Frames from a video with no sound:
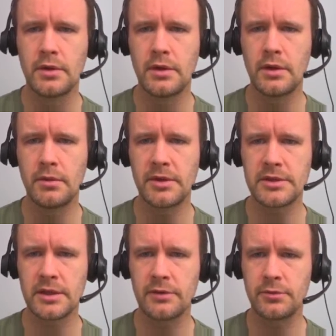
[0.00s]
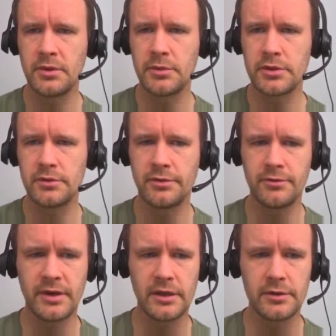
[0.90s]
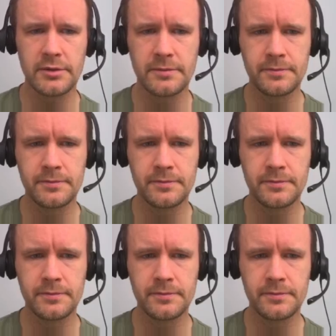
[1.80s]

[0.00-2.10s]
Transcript: uh, because that gives me a bunch of different values.